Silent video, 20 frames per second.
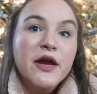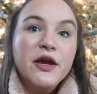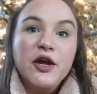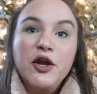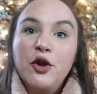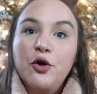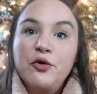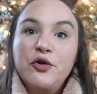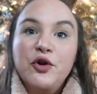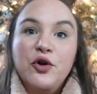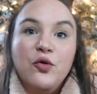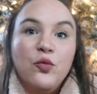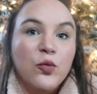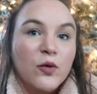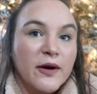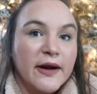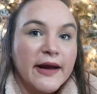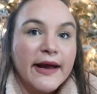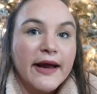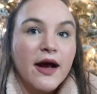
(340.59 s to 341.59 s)
You know, you're
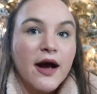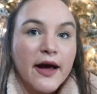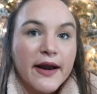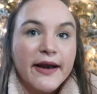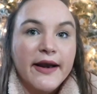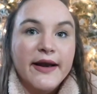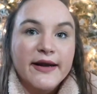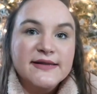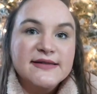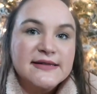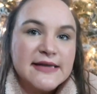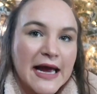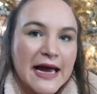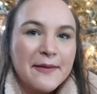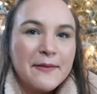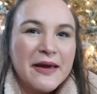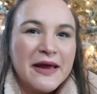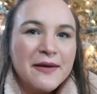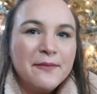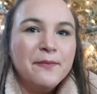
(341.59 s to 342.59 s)
working on an
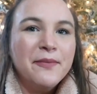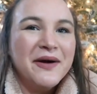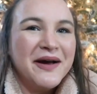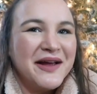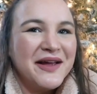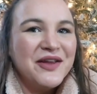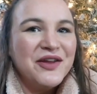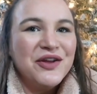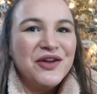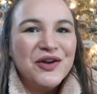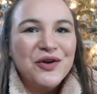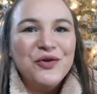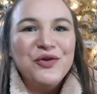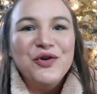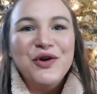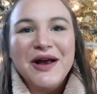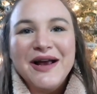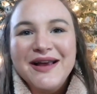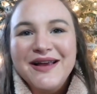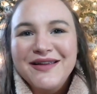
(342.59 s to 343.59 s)
assignment, but you know,
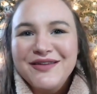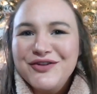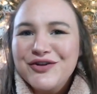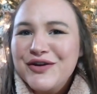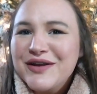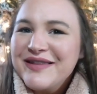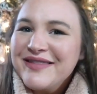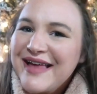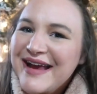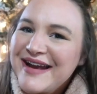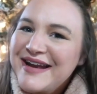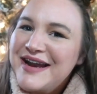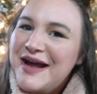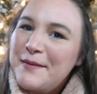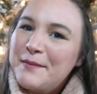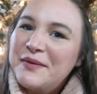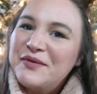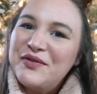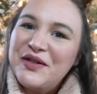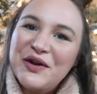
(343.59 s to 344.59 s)
you can lighten
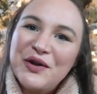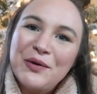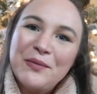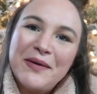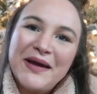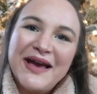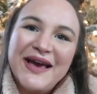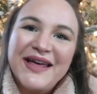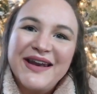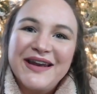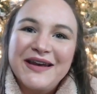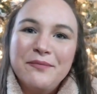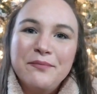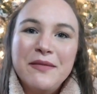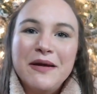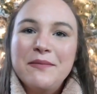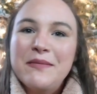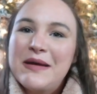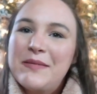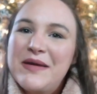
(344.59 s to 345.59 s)
up a little bit
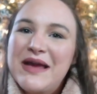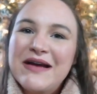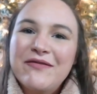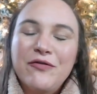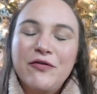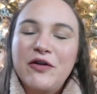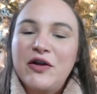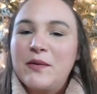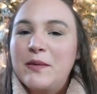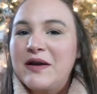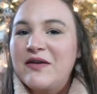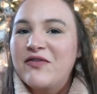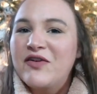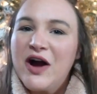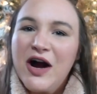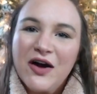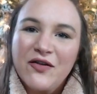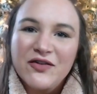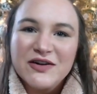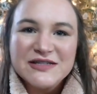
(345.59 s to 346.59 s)
and maybe have a little bit of
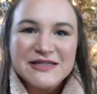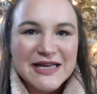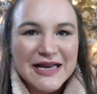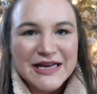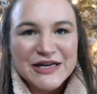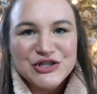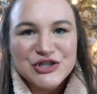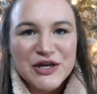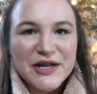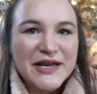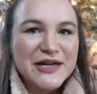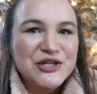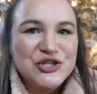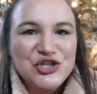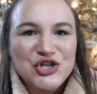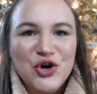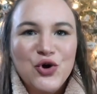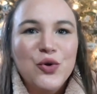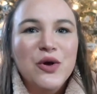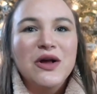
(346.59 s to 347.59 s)
conversation and
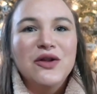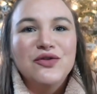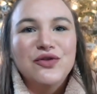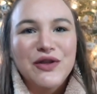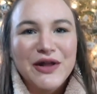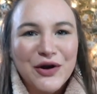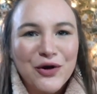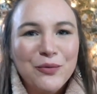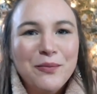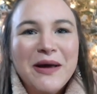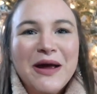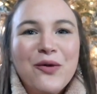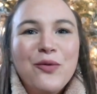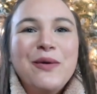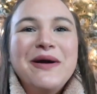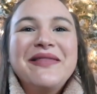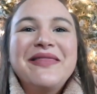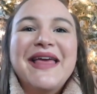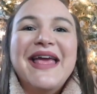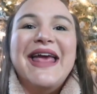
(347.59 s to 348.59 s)
joke a little bit
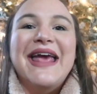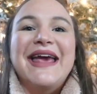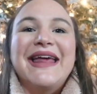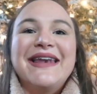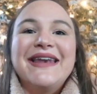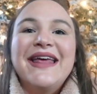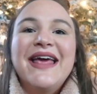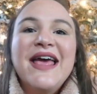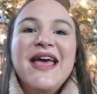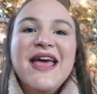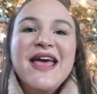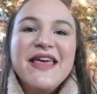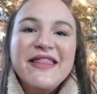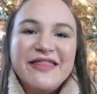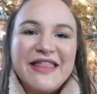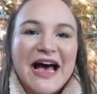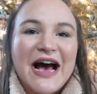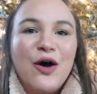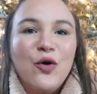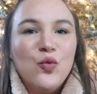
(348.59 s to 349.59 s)
within
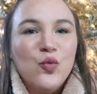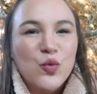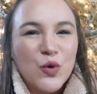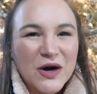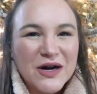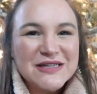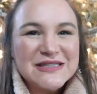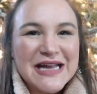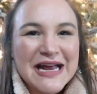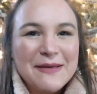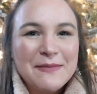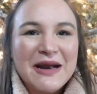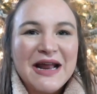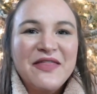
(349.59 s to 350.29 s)
that work time.